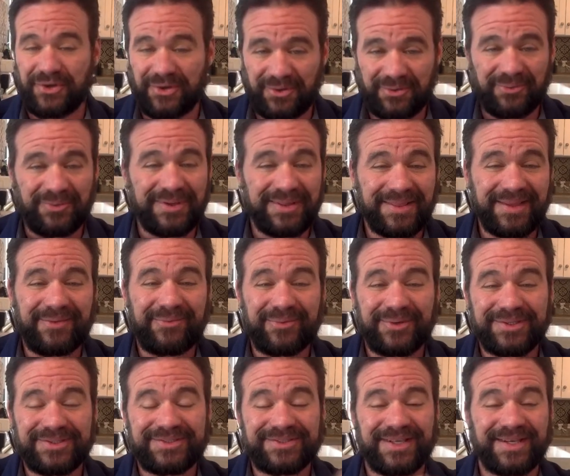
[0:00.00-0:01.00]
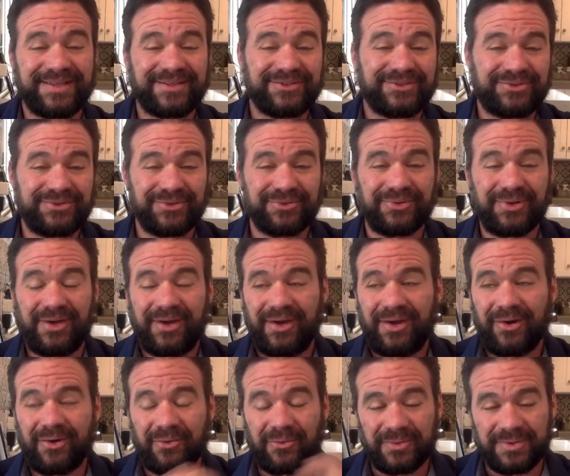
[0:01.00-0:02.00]
what Lin Wood is saying is true,
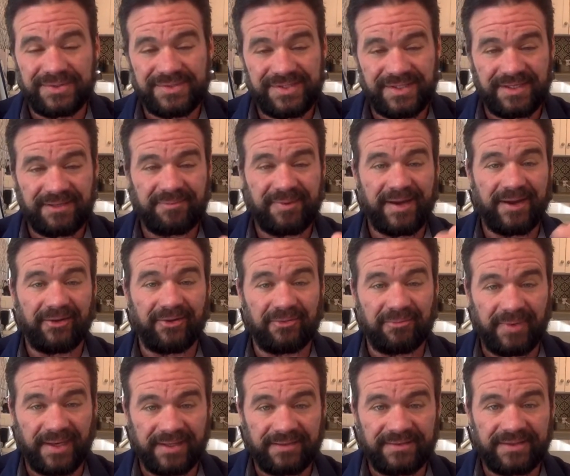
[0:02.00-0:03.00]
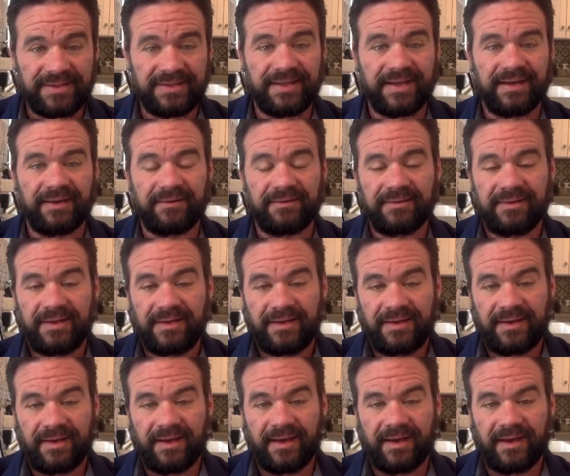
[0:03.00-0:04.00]
or Sidney Powell or Mike Lindell
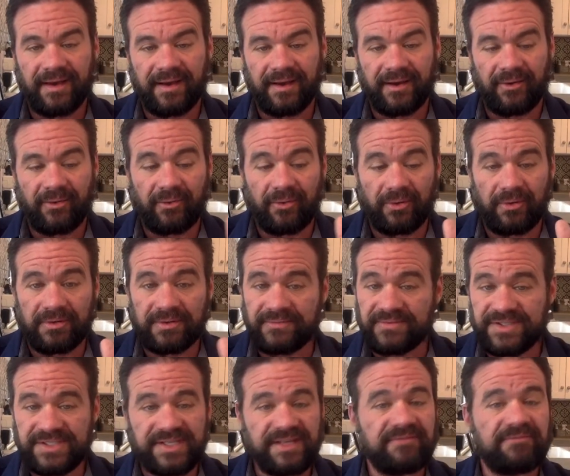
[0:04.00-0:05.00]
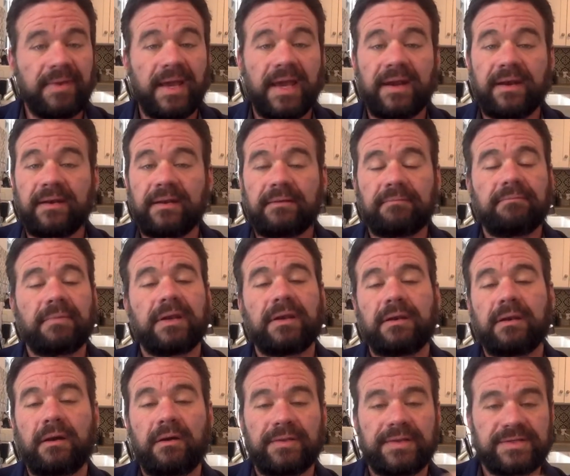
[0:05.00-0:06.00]
or Steve Bannon
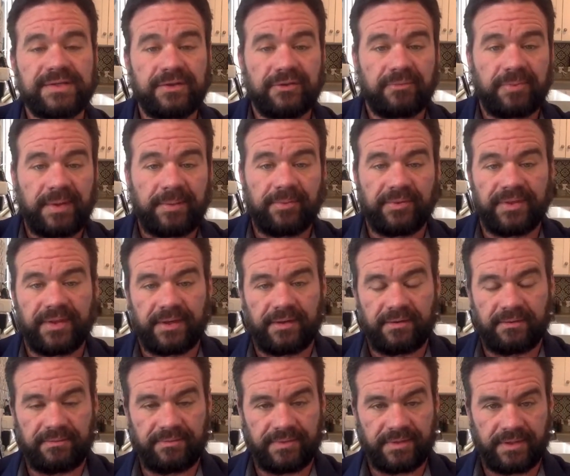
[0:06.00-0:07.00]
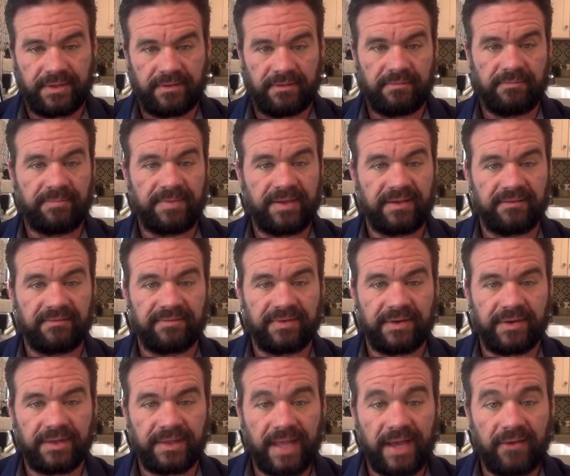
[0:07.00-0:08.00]
and all these other people that are being
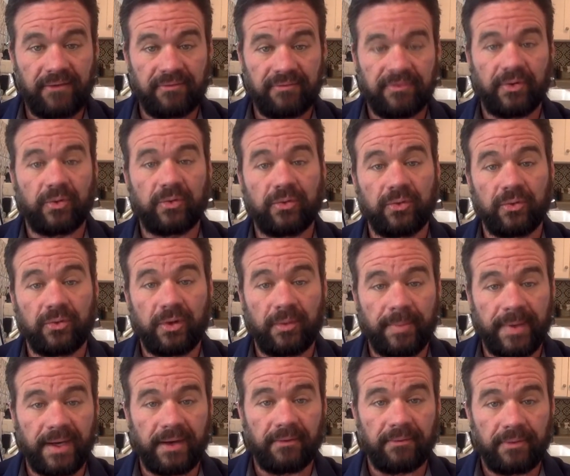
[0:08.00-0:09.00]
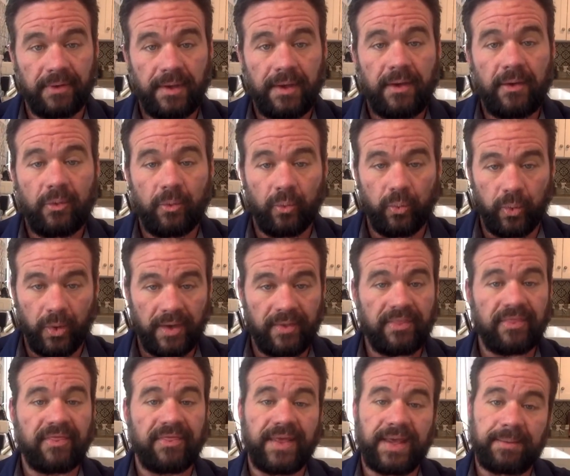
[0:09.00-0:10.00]
very loud and vocal about
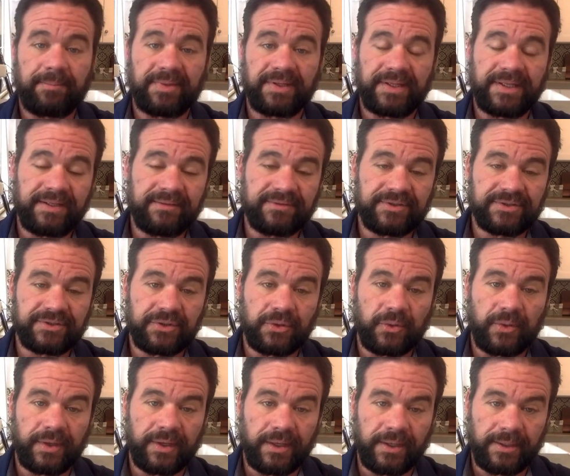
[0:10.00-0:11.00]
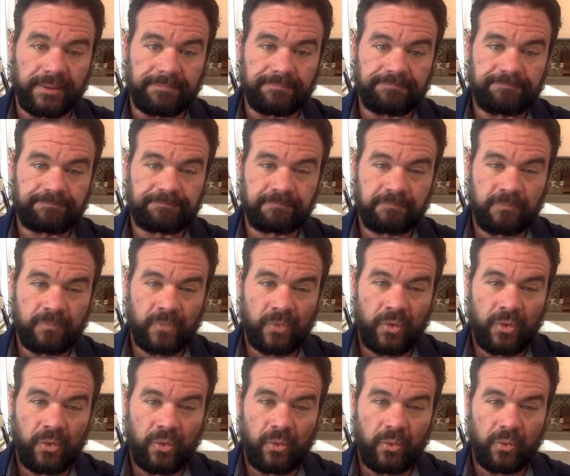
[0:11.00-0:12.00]
what they believe is going on.
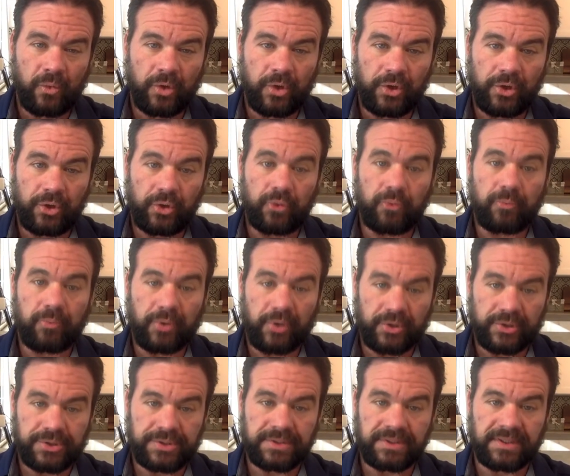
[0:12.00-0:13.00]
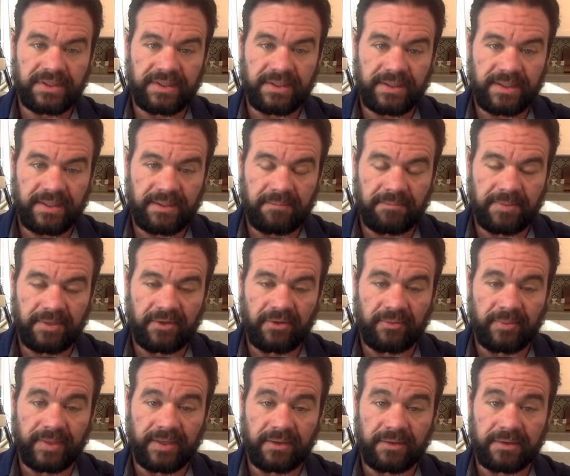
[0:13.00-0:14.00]
What are you personally in Middle
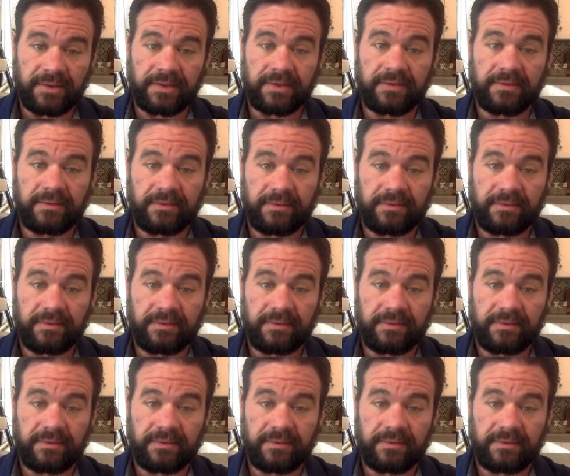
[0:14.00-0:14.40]
America